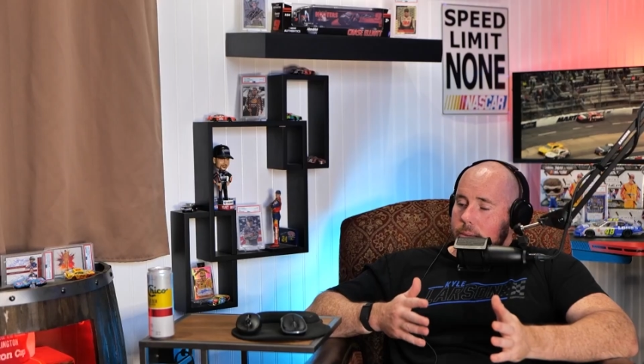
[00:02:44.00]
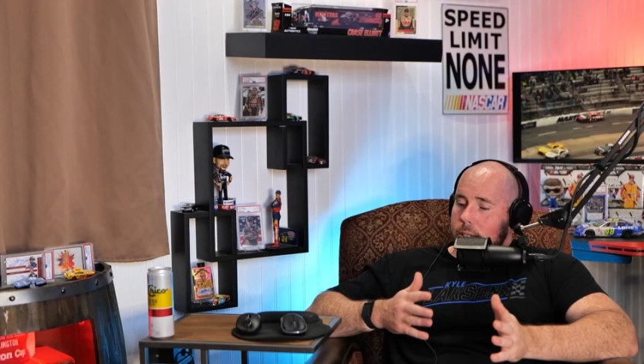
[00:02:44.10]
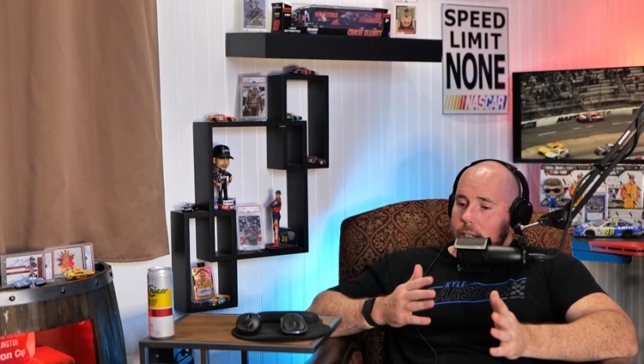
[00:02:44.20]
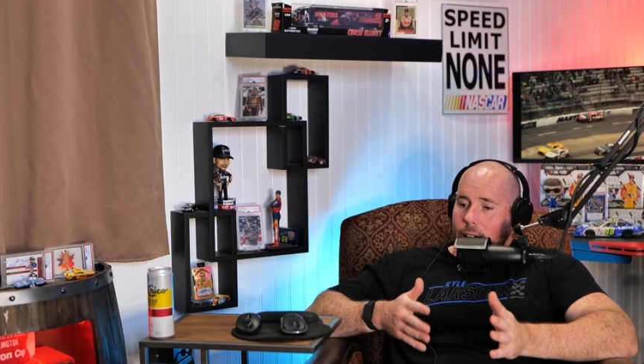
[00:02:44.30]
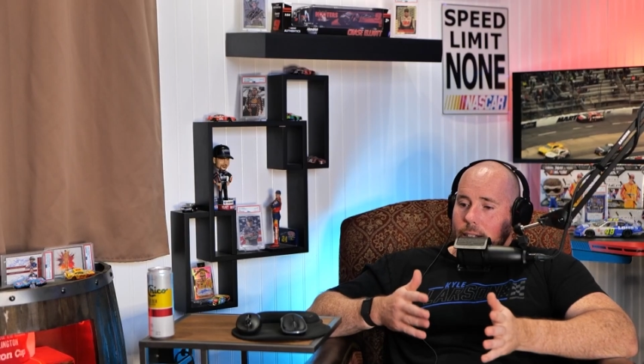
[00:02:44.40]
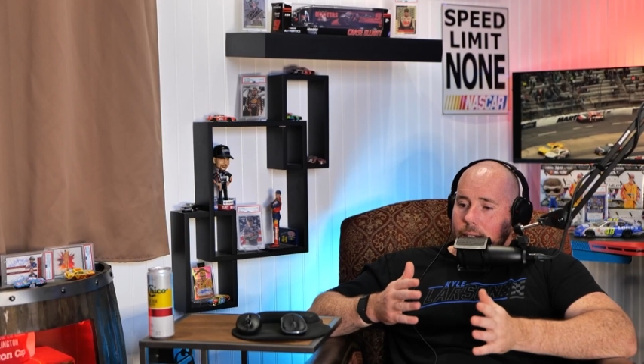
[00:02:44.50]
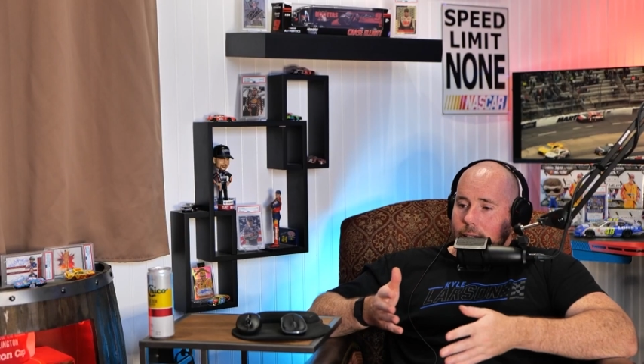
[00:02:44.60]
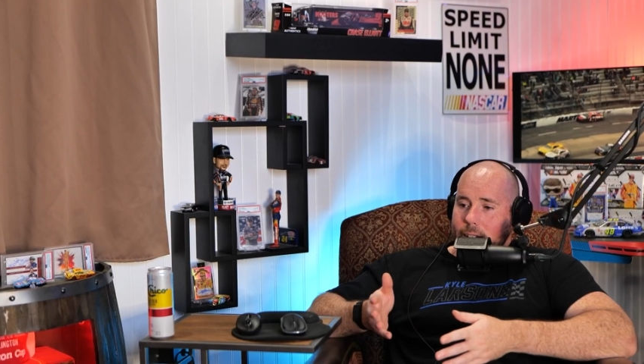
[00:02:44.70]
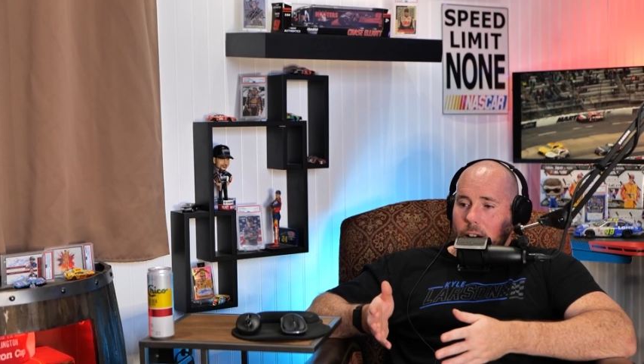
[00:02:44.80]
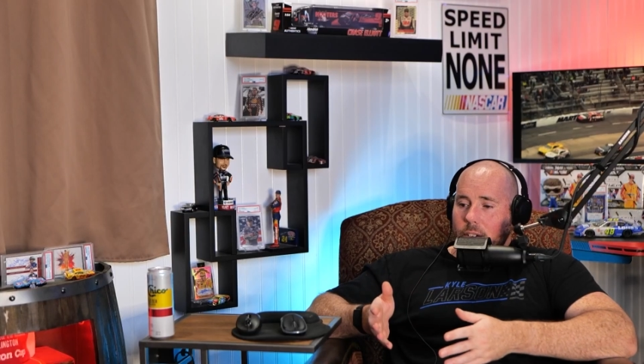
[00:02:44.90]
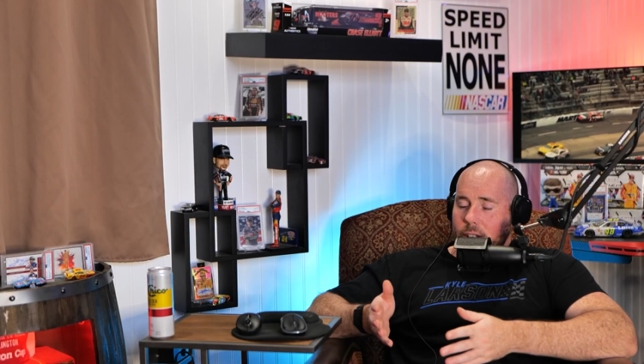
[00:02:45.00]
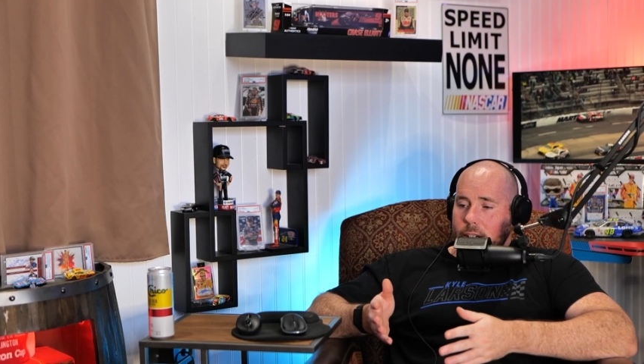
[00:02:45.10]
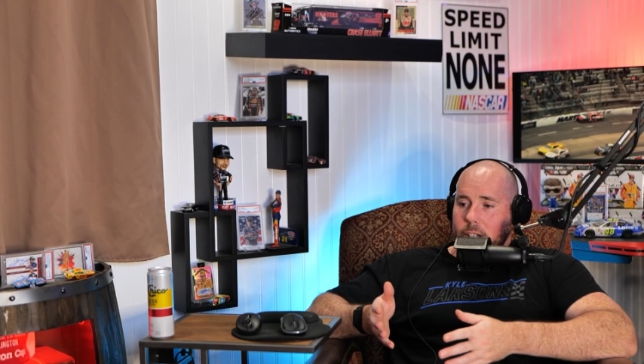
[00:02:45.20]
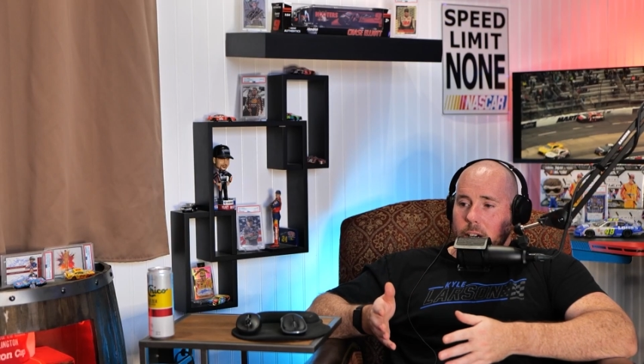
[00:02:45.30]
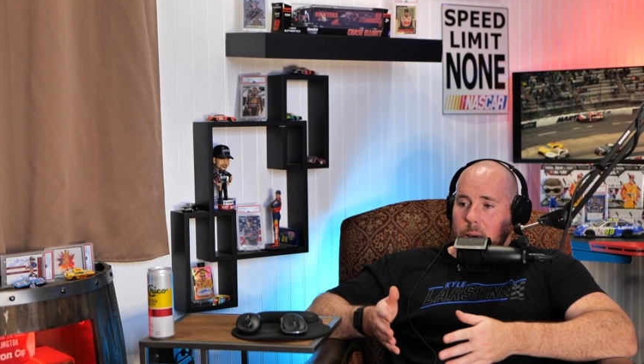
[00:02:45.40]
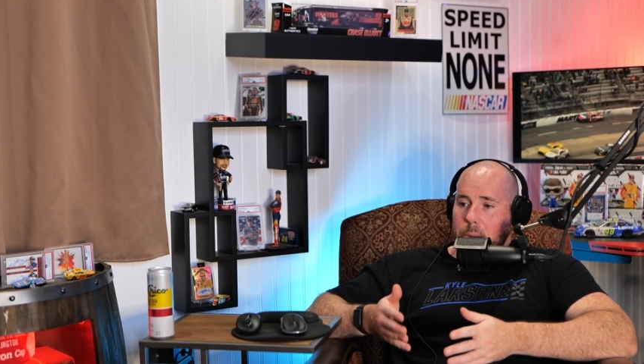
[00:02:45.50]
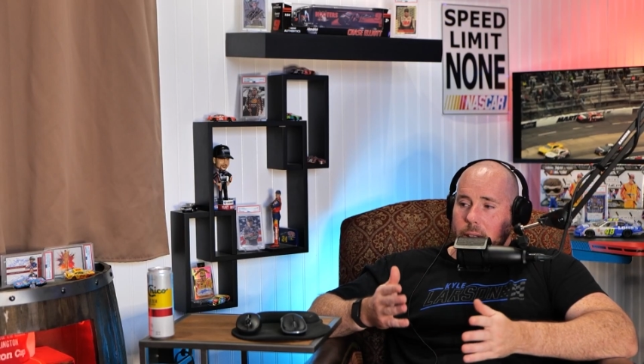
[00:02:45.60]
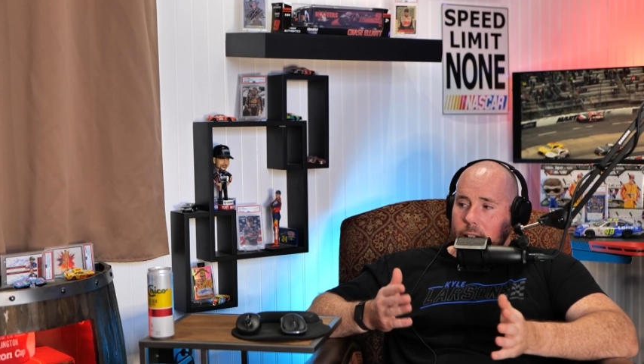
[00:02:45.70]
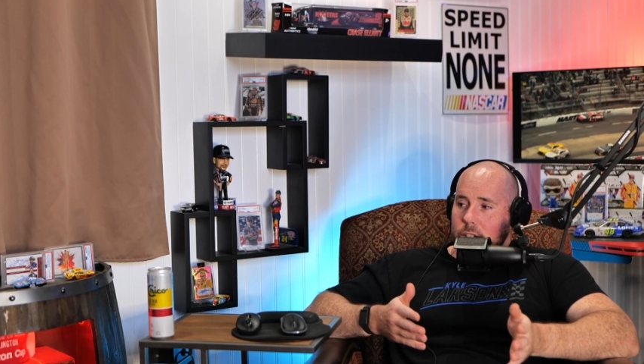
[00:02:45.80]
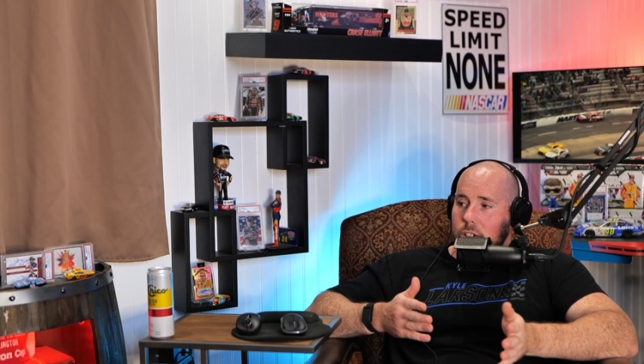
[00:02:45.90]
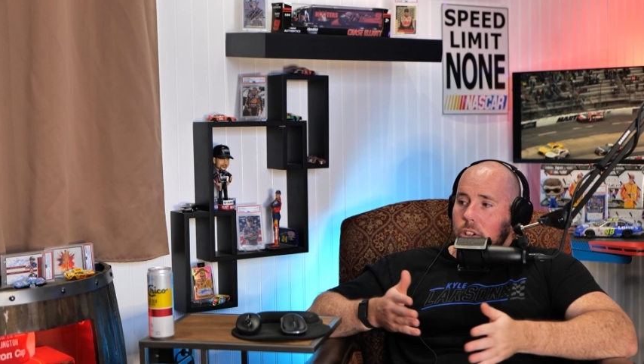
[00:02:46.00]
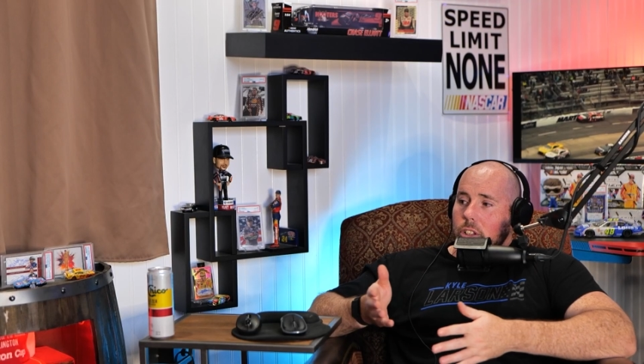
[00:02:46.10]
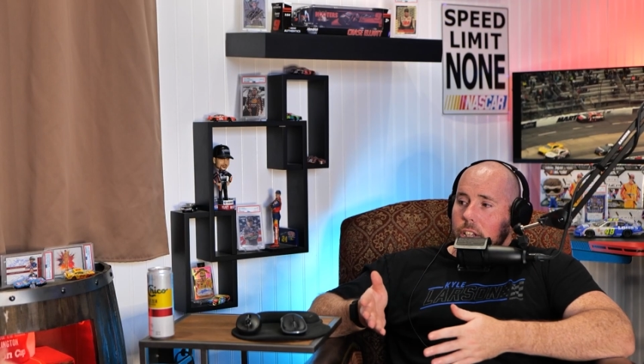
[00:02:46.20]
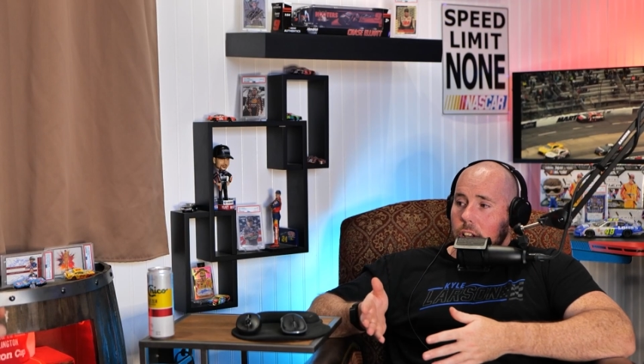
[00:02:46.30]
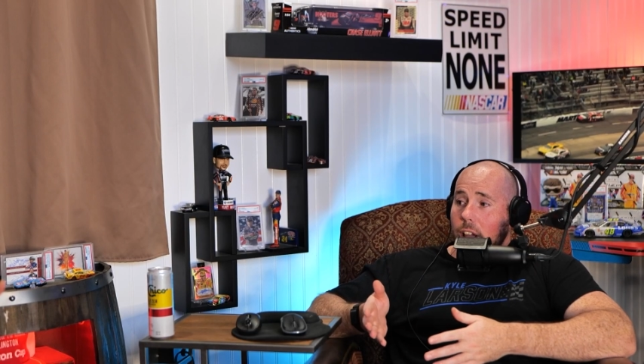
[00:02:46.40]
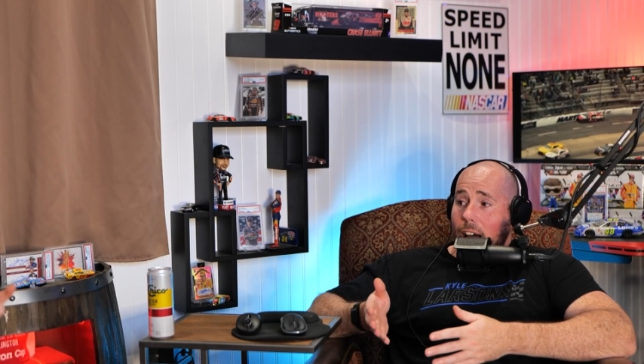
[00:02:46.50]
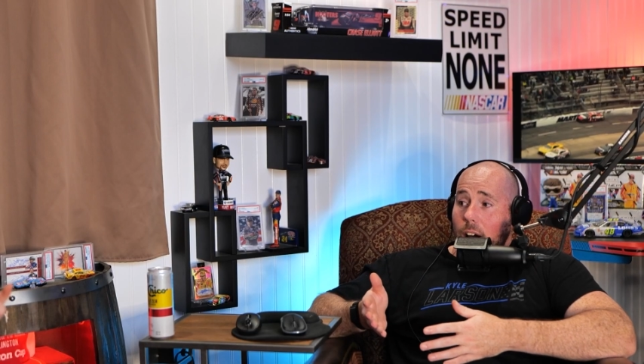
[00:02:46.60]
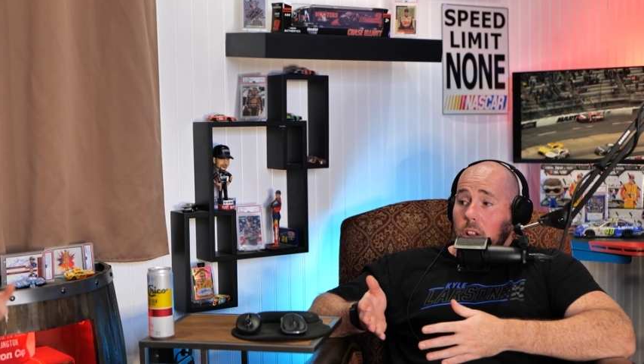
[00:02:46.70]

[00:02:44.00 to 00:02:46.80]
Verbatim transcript: say that that's how everything's going to be, but that's certainly how.